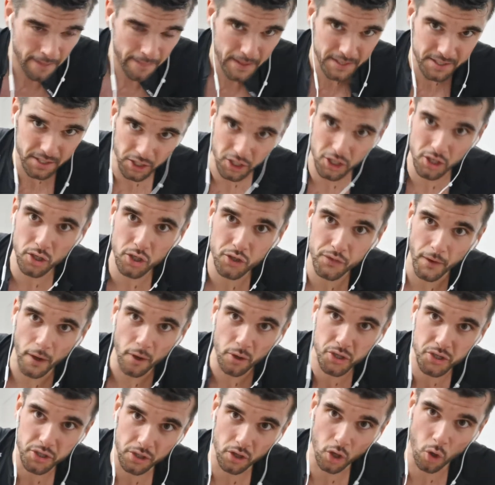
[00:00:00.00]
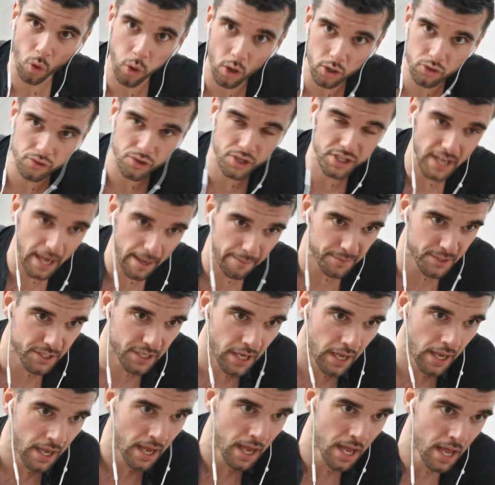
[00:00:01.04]
there's a huge focus on the
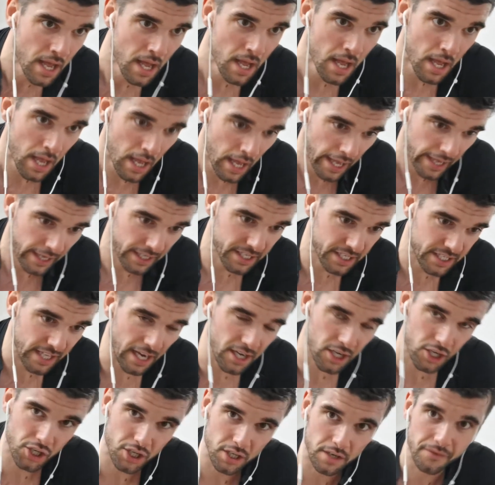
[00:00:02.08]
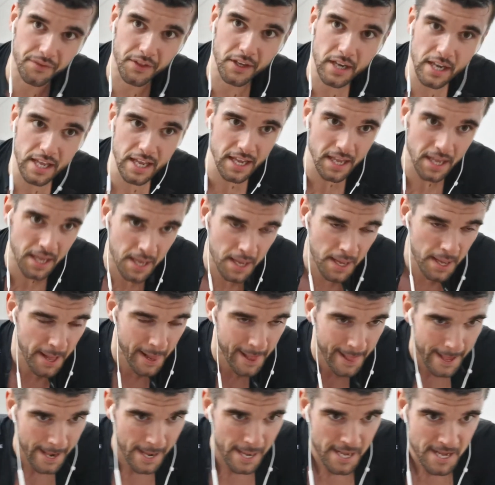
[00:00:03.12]
quadriceps, extension of the knee.
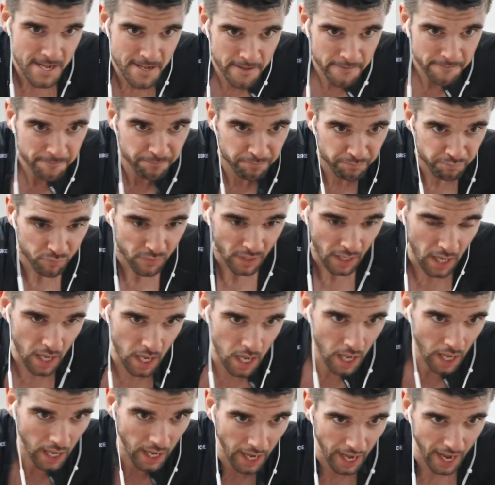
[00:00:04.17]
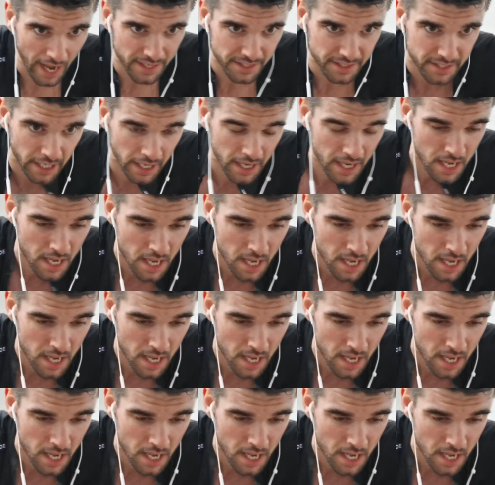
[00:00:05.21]
And